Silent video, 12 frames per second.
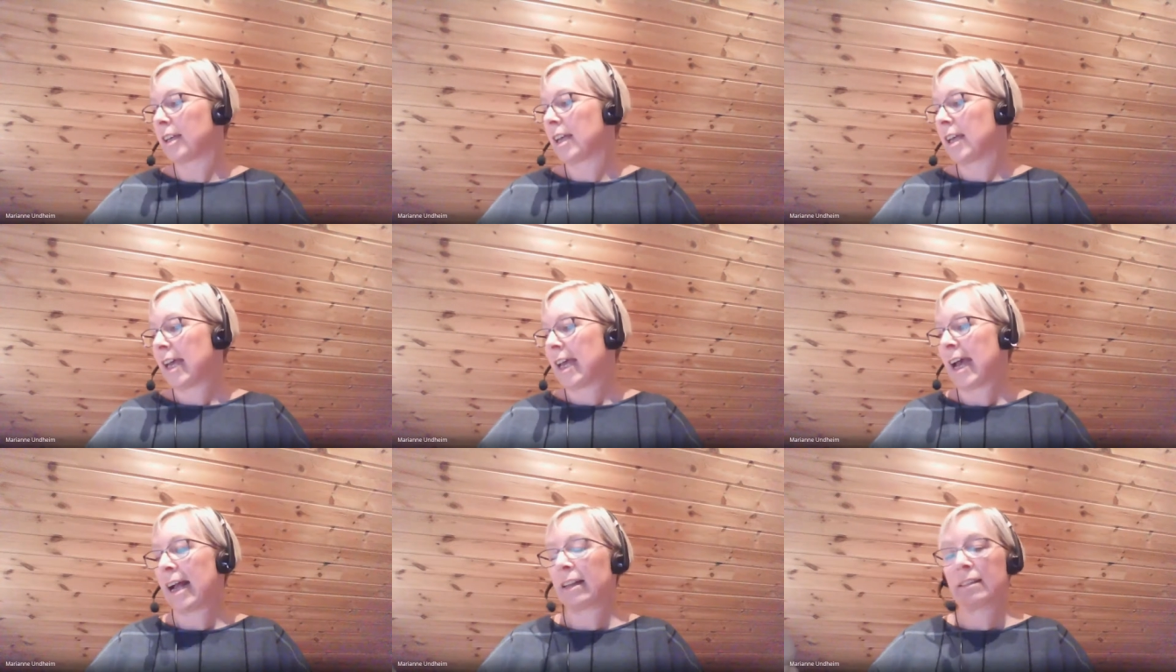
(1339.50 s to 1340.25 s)

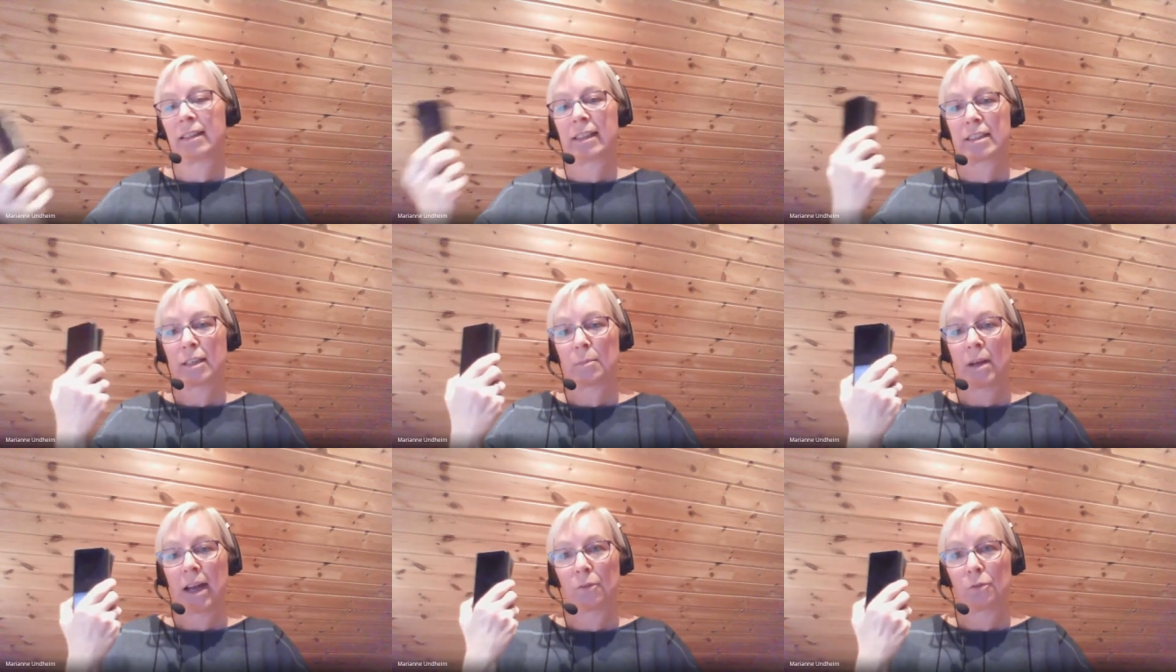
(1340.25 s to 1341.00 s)
uh, I'll teach them
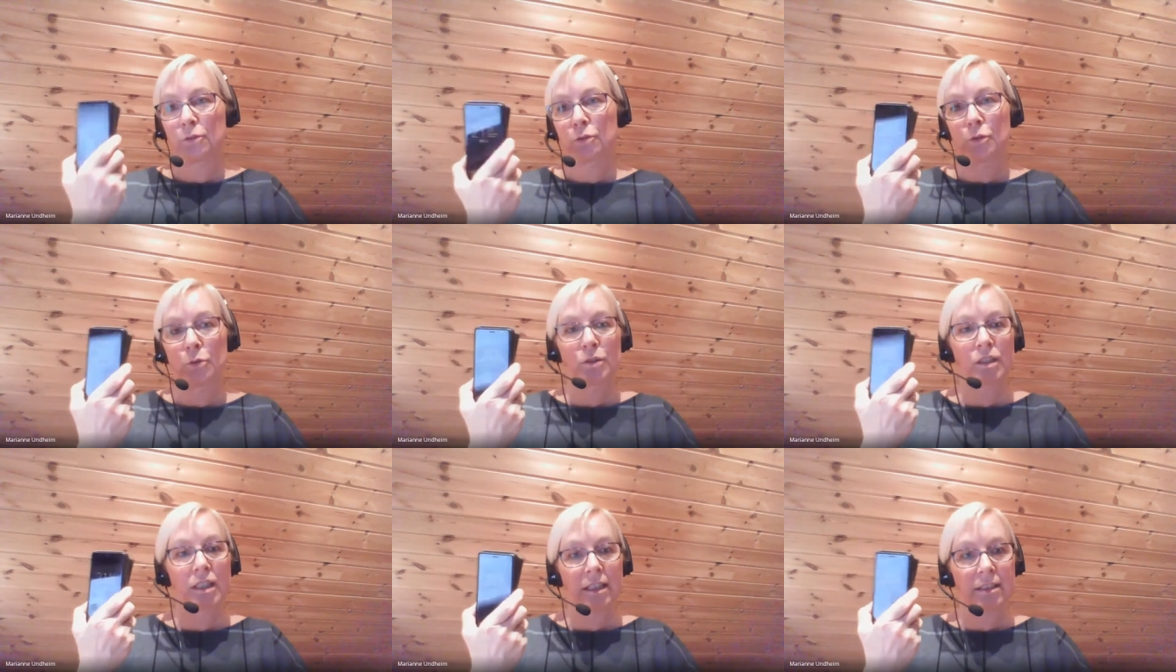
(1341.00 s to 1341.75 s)
how to
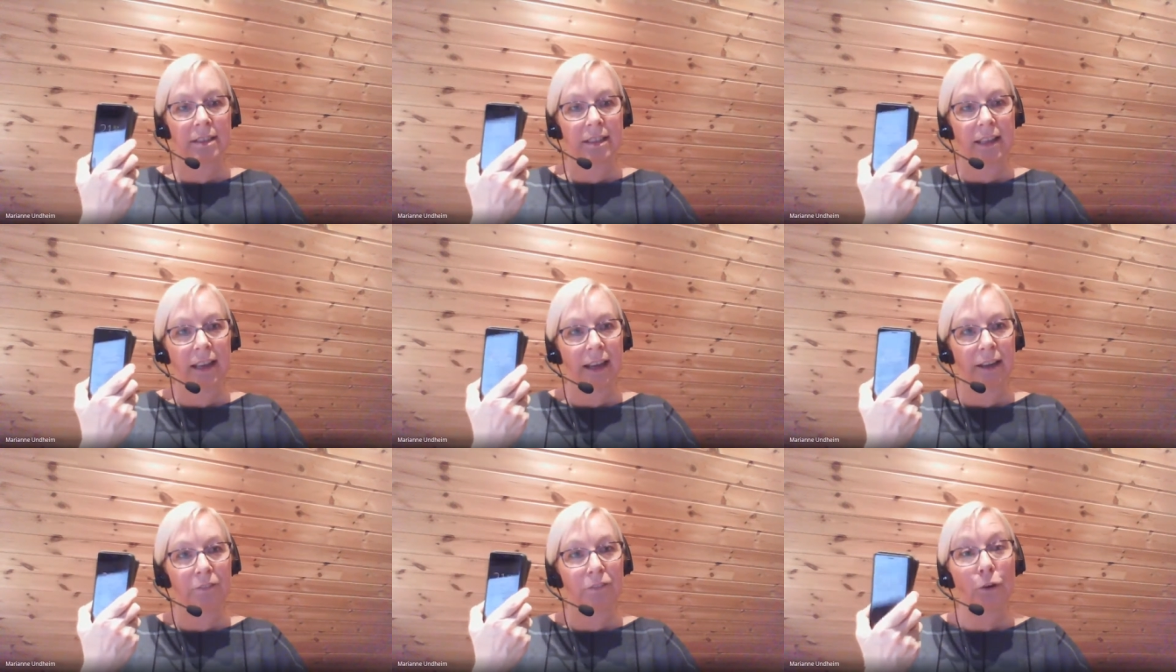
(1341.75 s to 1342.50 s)
use just
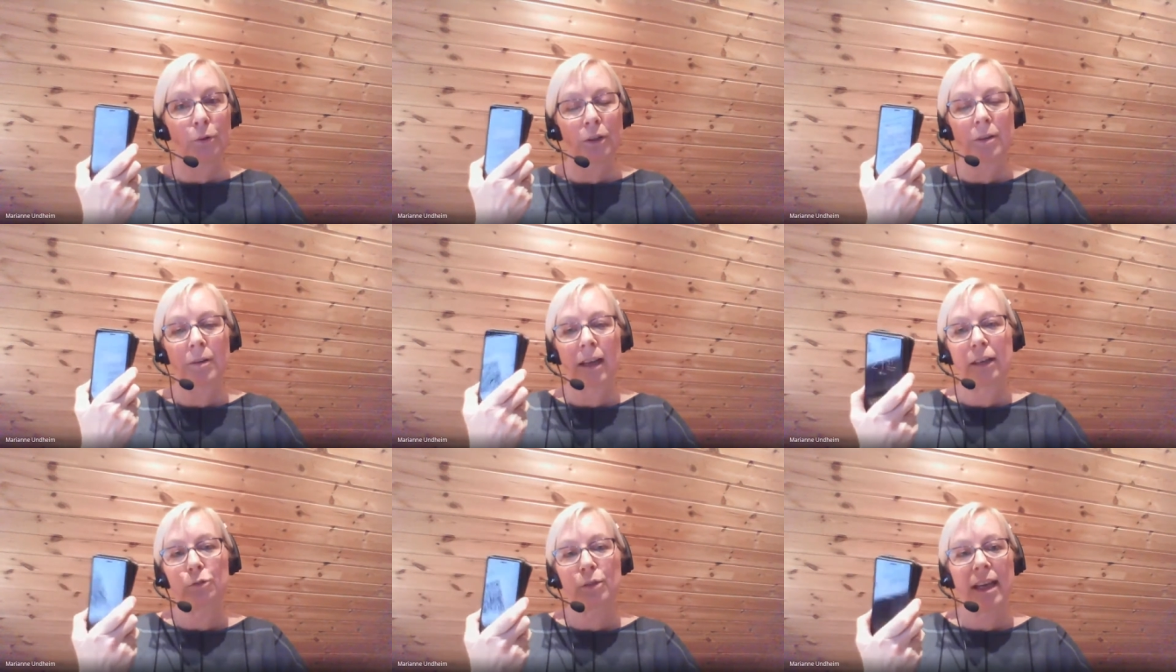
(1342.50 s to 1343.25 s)
a phone
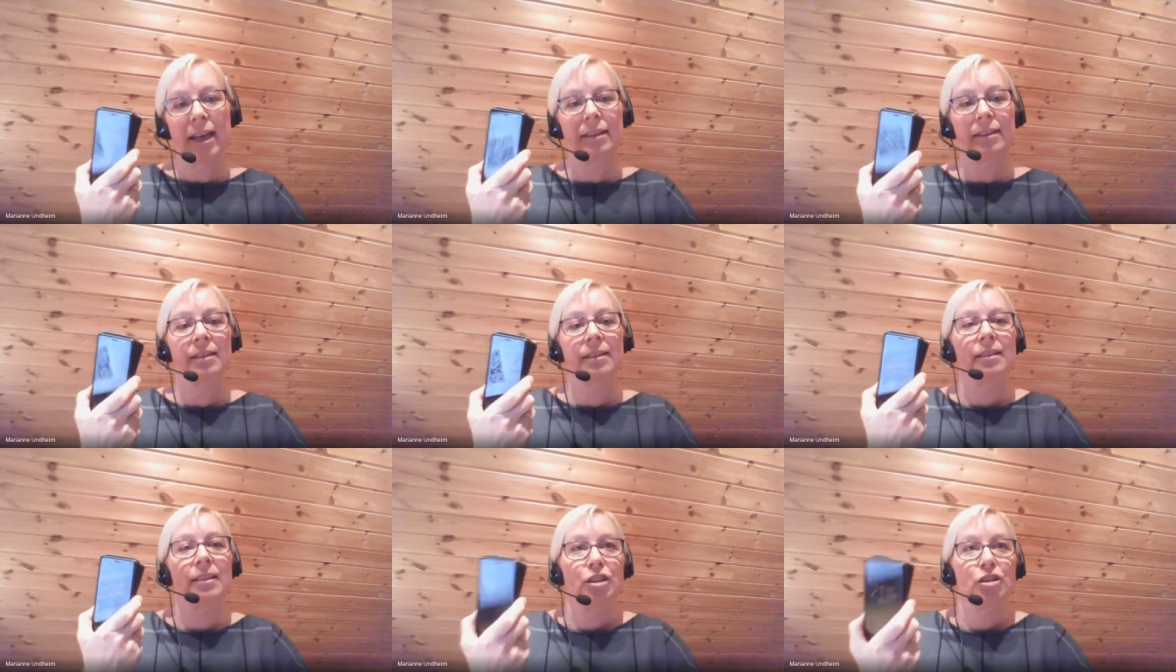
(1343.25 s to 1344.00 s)
and create
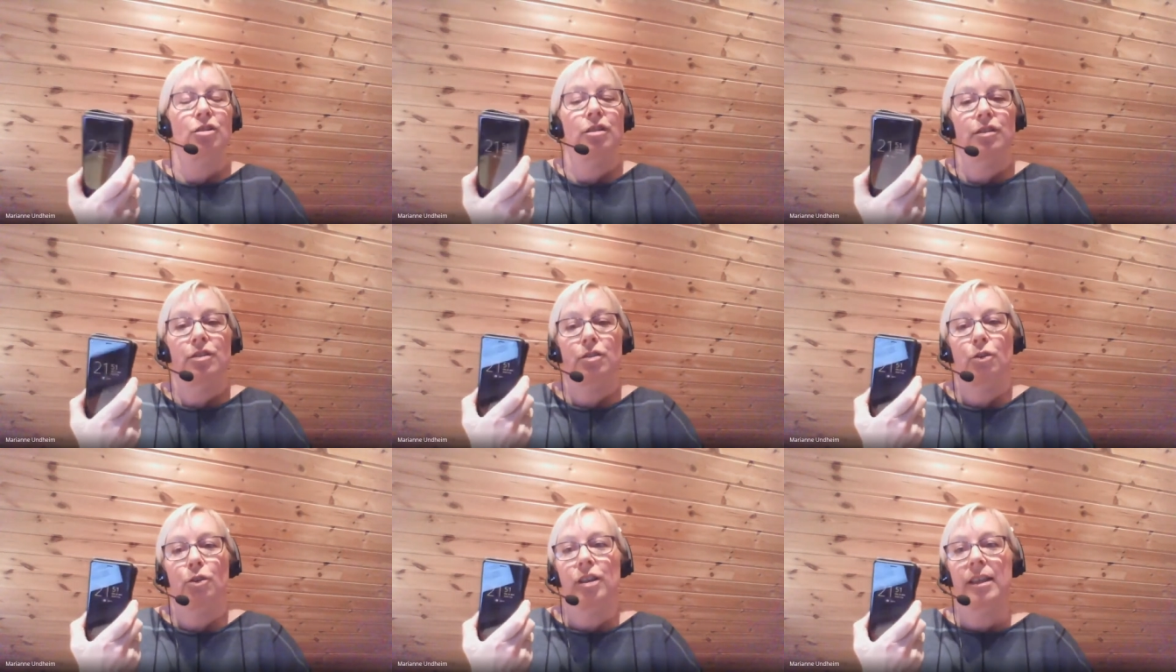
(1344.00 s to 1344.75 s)
digital
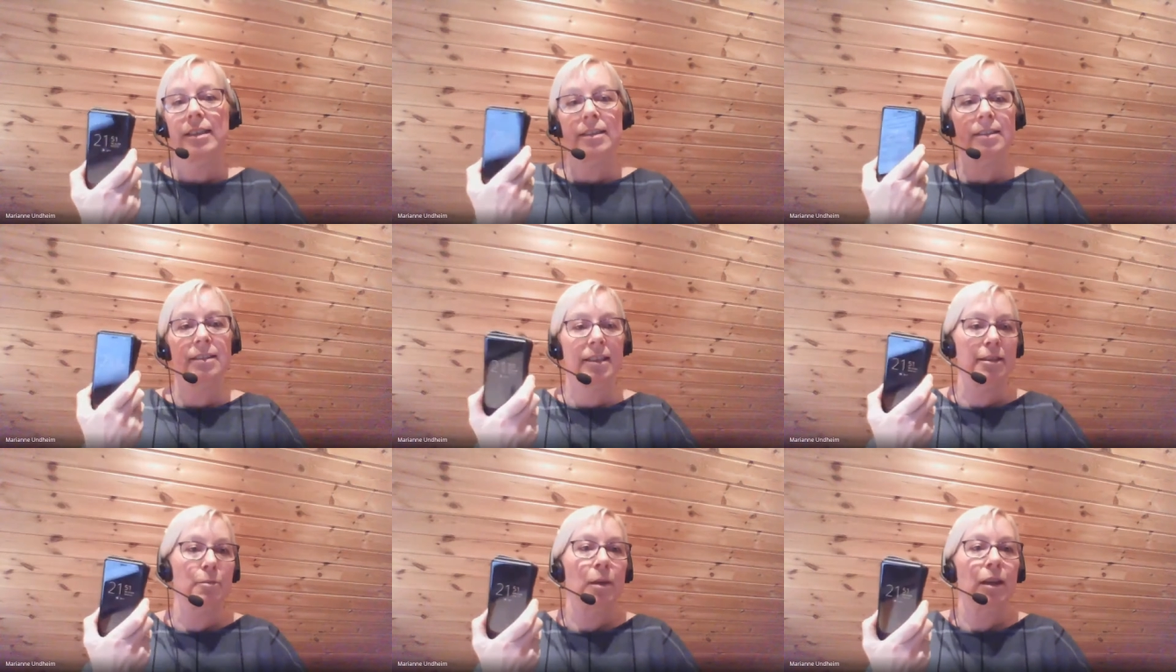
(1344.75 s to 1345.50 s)
stories
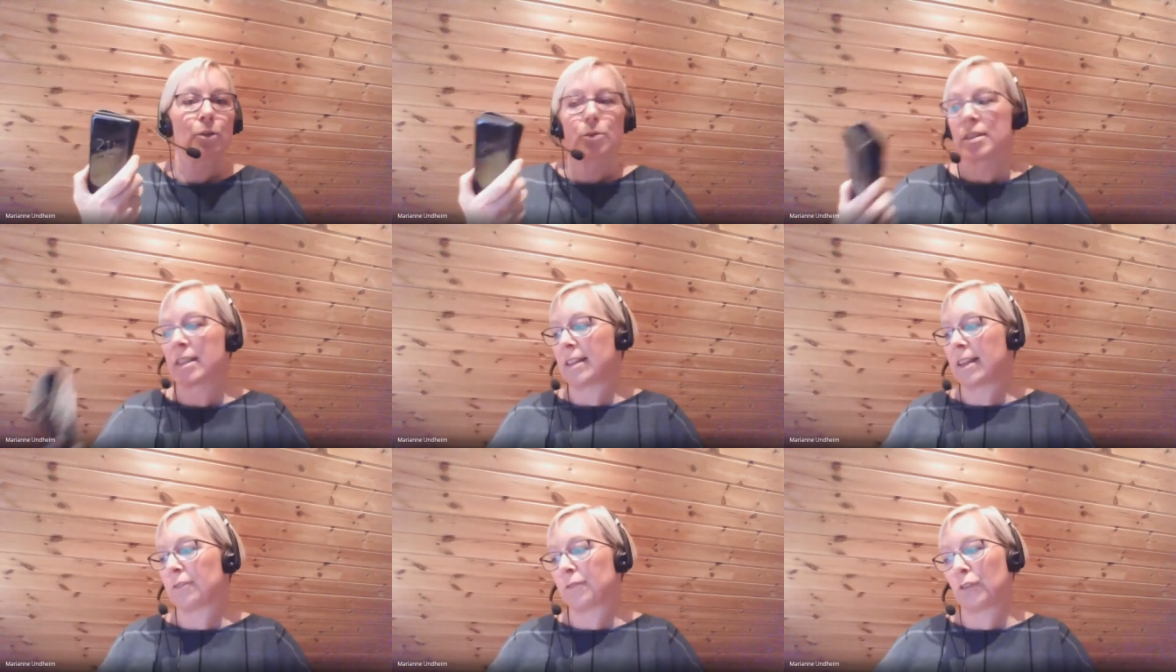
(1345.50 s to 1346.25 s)
just by using
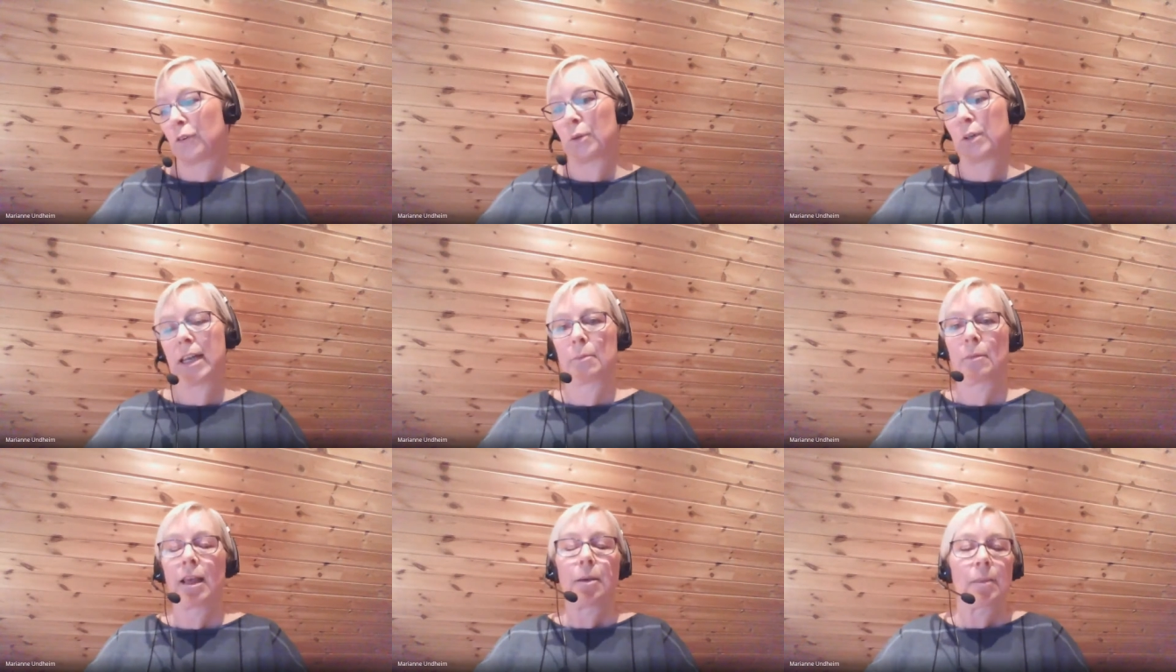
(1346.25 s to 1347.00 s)
their phone
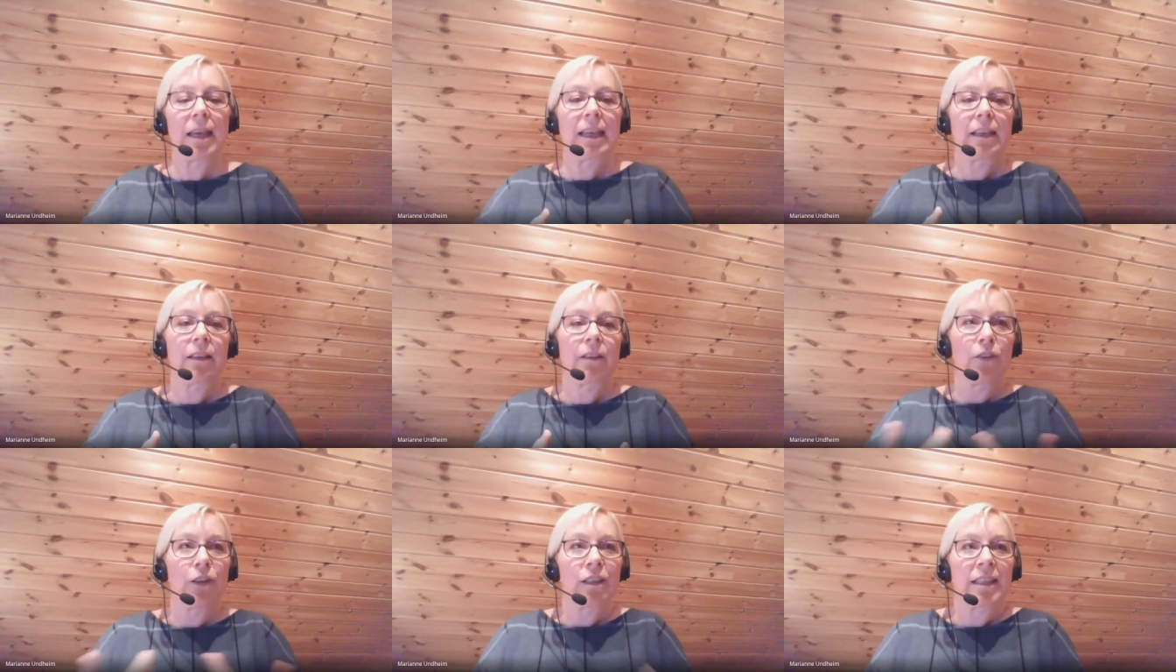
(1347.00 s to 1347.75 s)
and make it
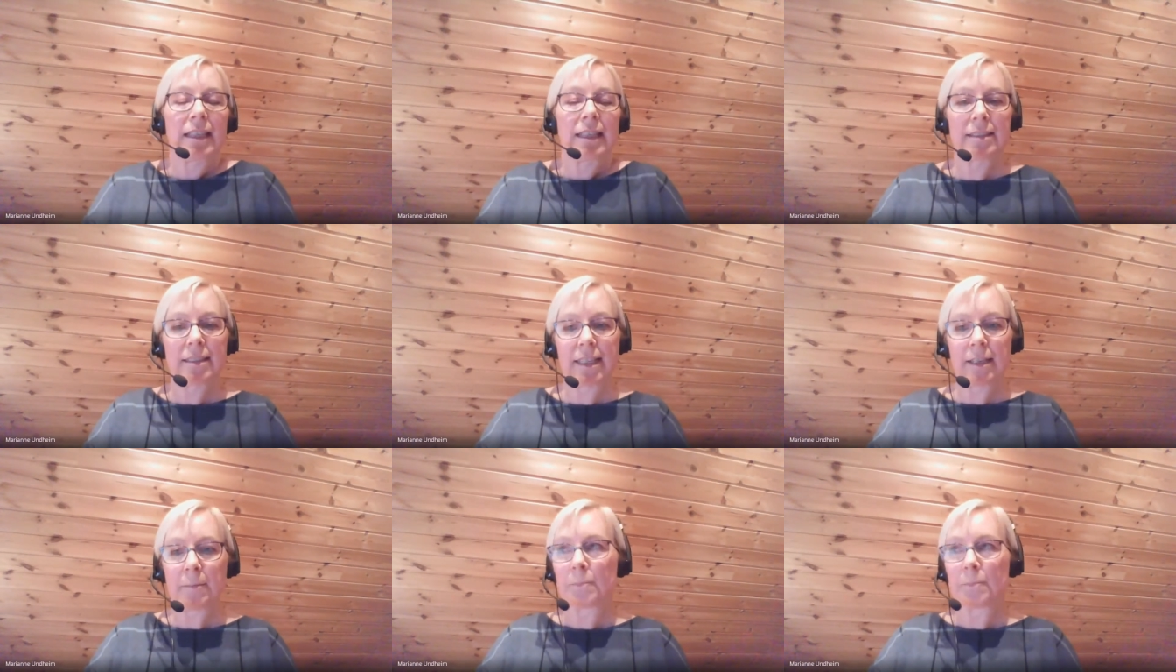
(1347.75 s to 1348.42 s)
very easy.